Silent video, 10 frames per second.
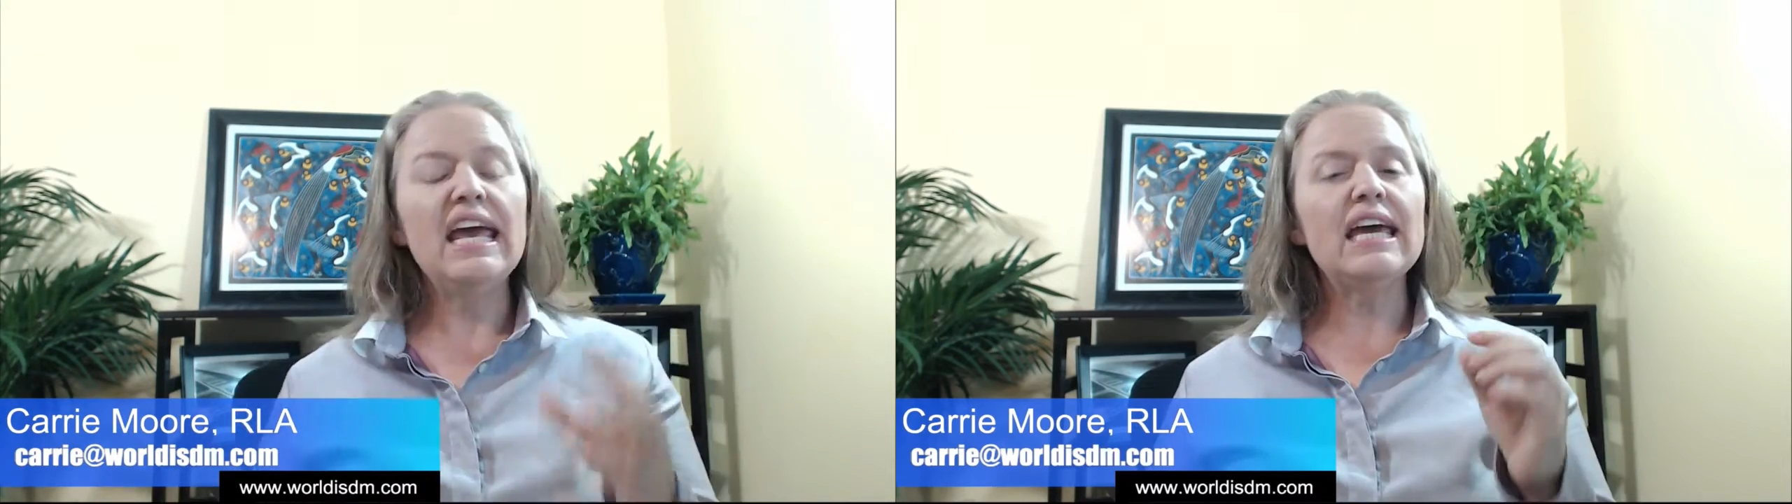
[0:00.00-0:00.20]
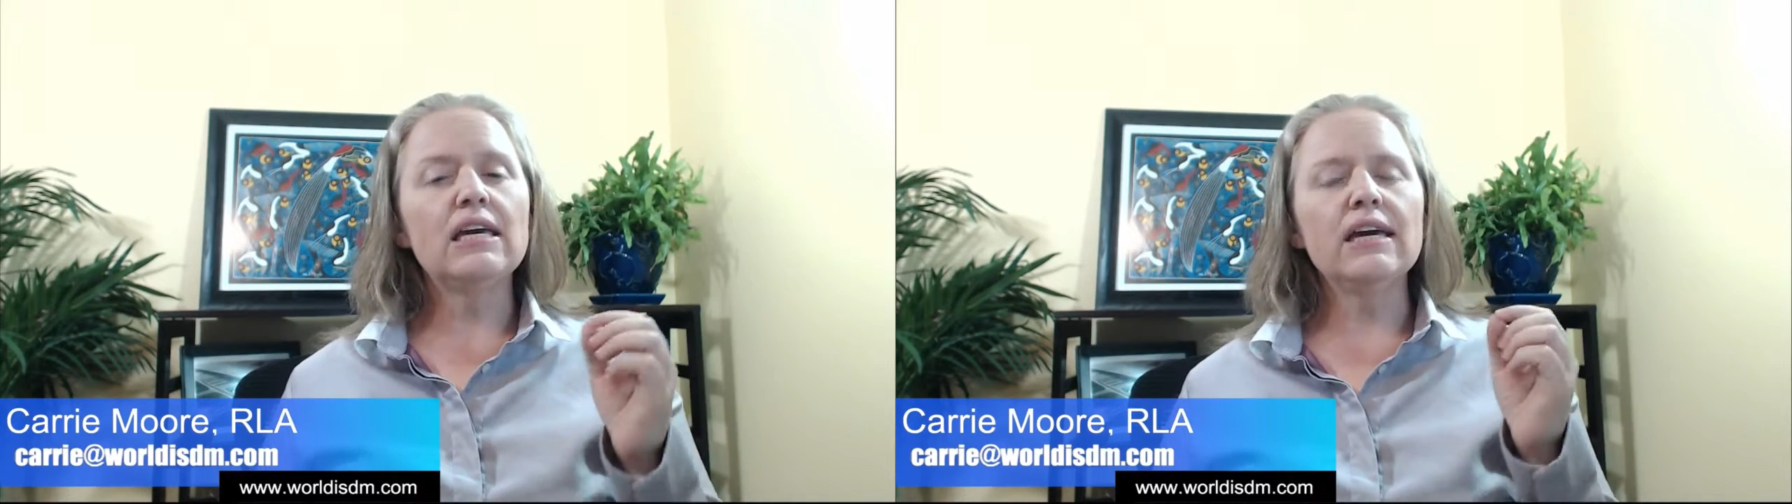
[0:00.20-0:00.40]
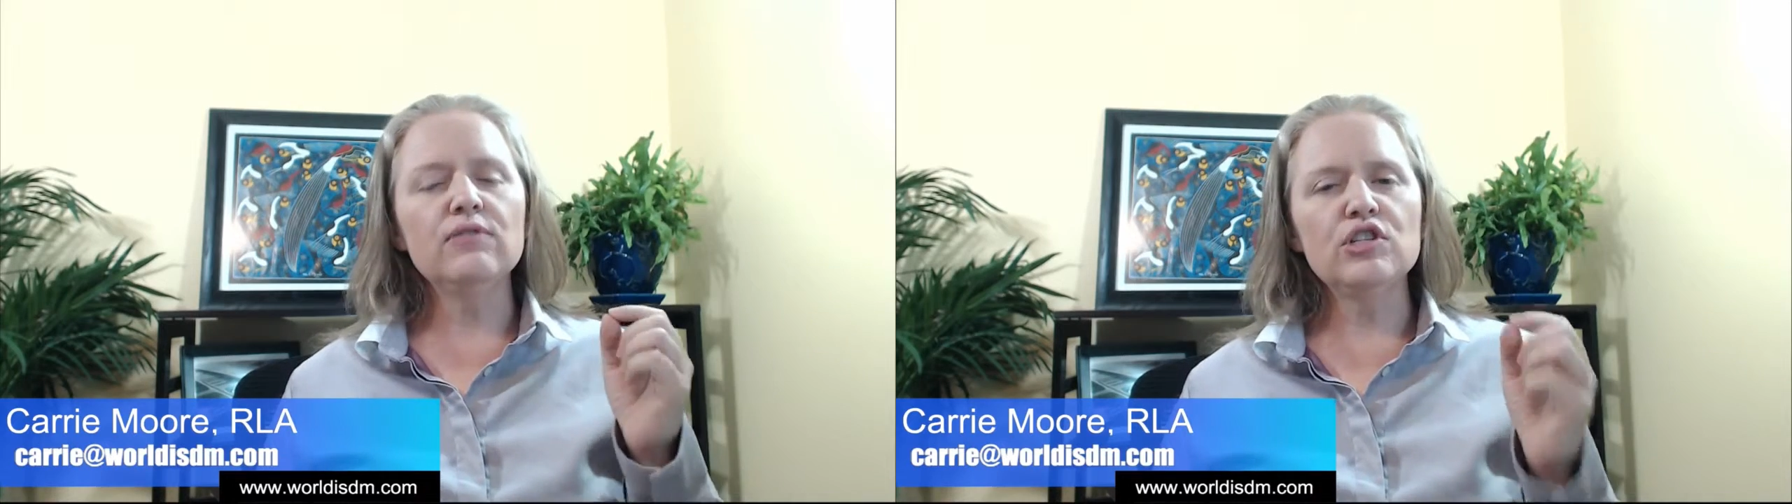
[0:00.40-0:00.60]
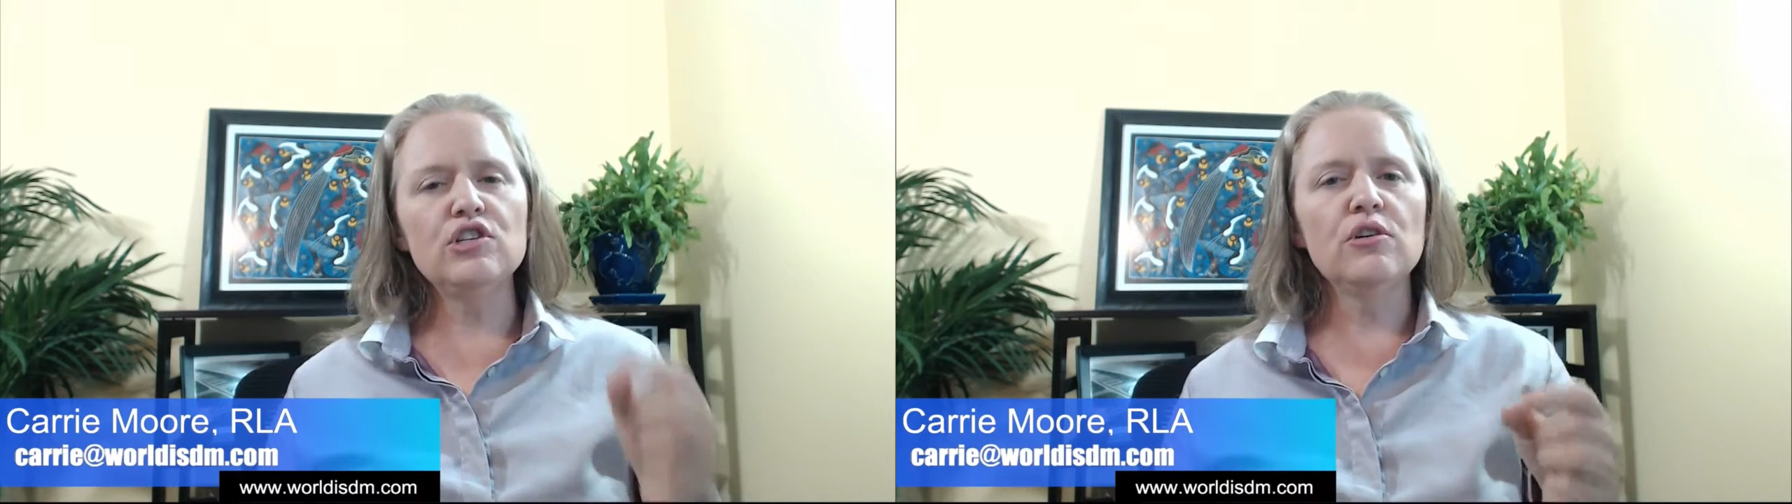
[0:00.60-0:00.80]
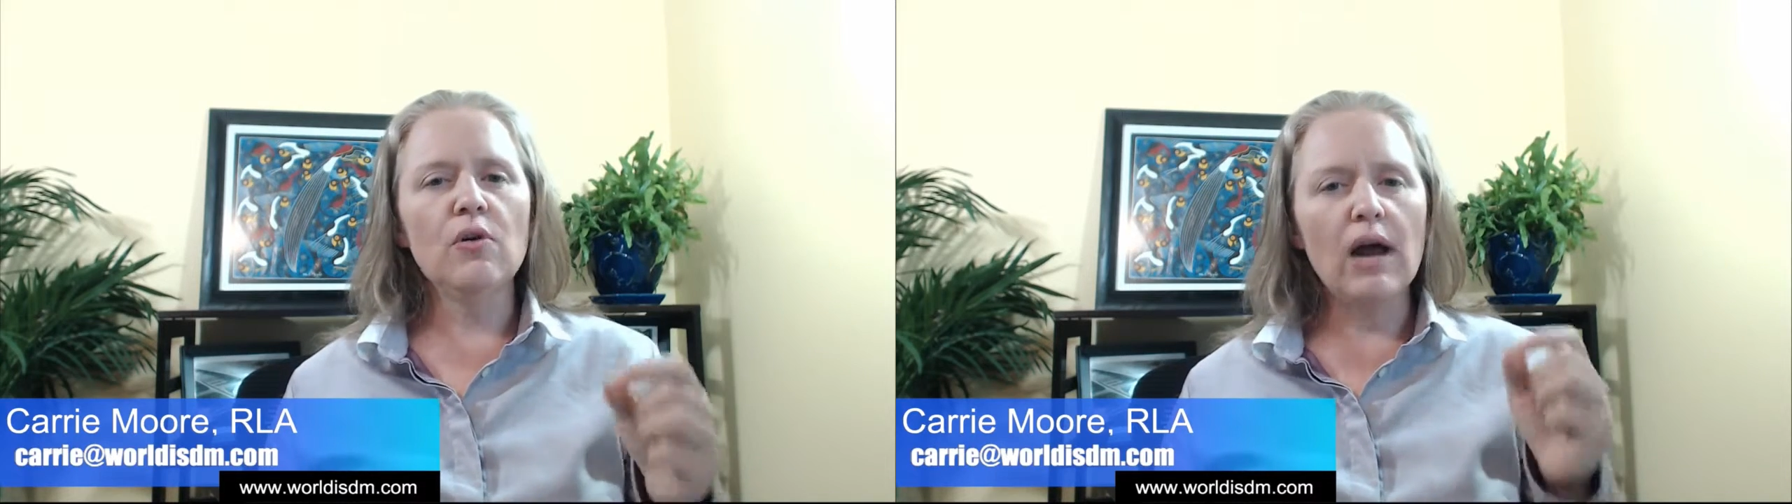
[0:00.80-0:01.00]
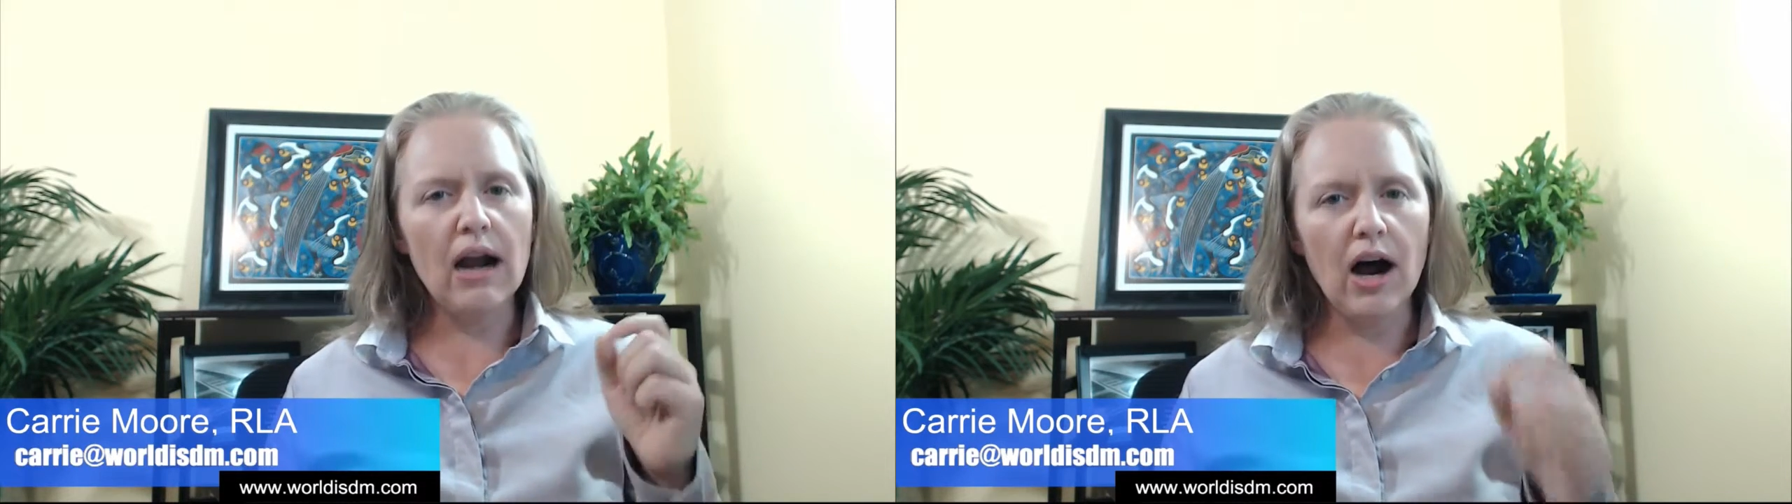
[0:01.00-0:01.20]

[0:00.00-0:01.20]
It gives you an